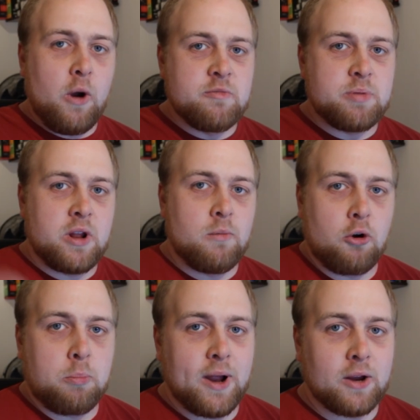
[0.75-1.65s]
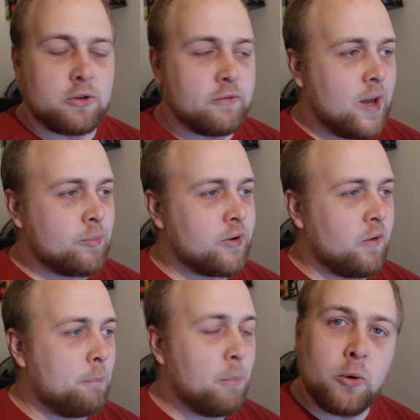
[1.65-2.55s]
everybody, welcome back to another episode
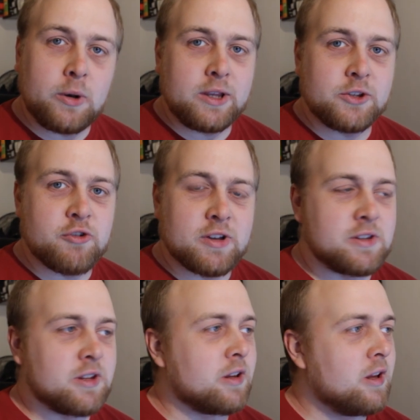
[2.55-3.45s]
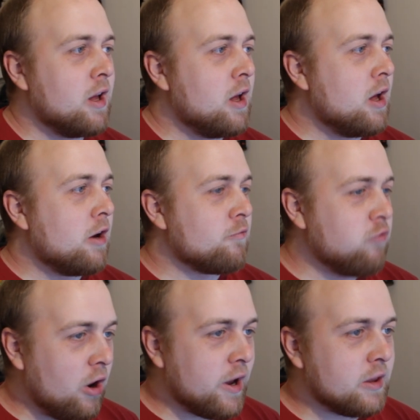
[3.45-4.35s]
of Mildly Interesting.
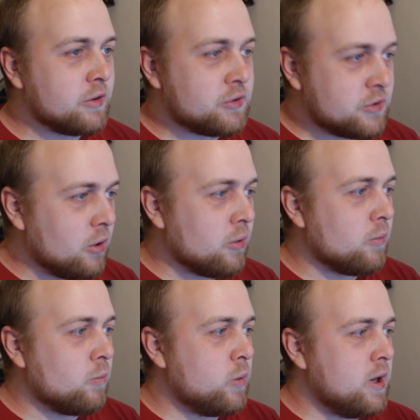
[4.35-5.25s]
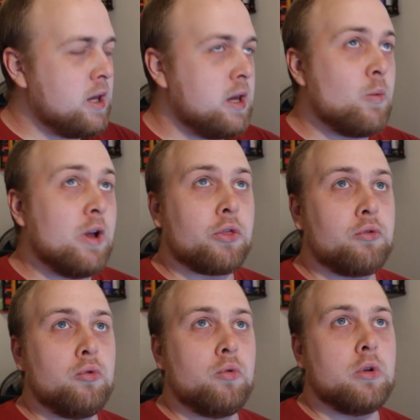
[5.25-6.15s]
Right, so we went
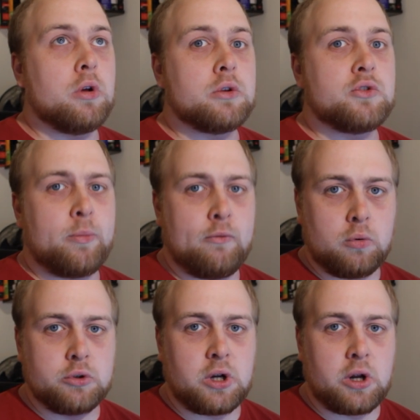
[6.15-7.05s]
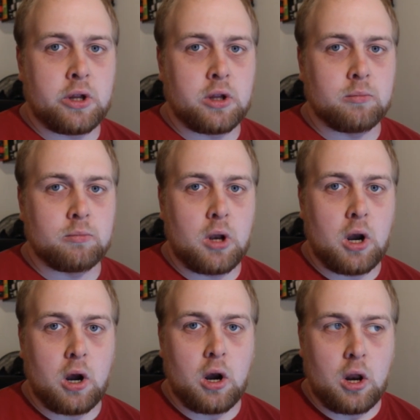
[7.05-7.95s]
through the top of all
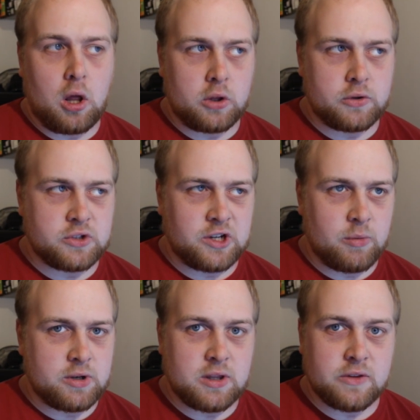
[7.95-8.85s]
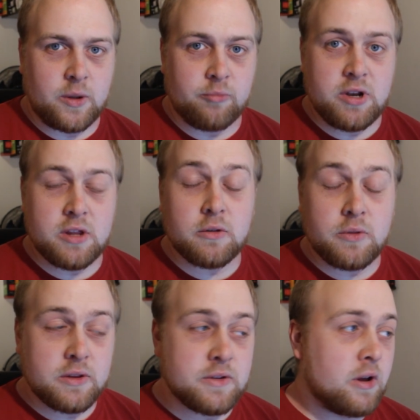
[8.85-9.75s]
time last time I did the subreddit, so
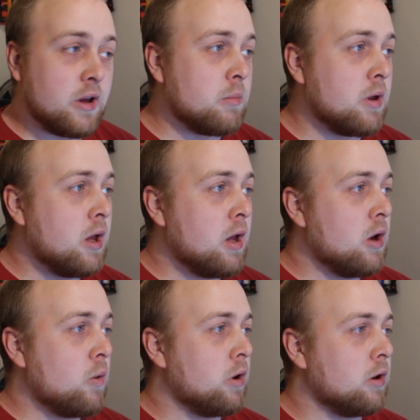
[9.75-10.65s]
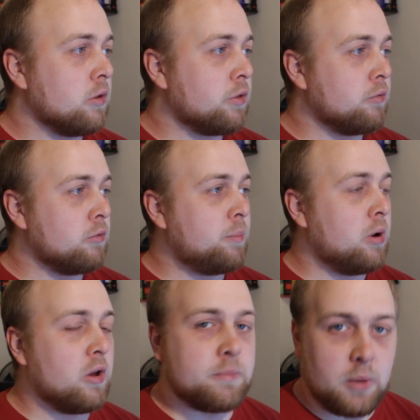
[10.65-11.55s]
this time we're going through the
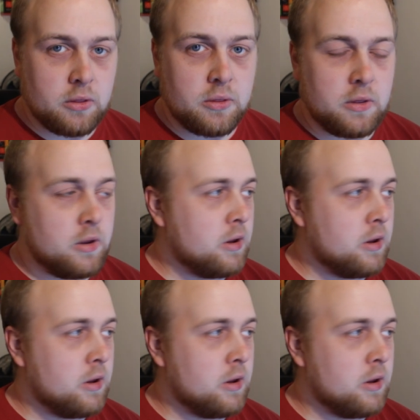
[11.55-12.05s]
past month.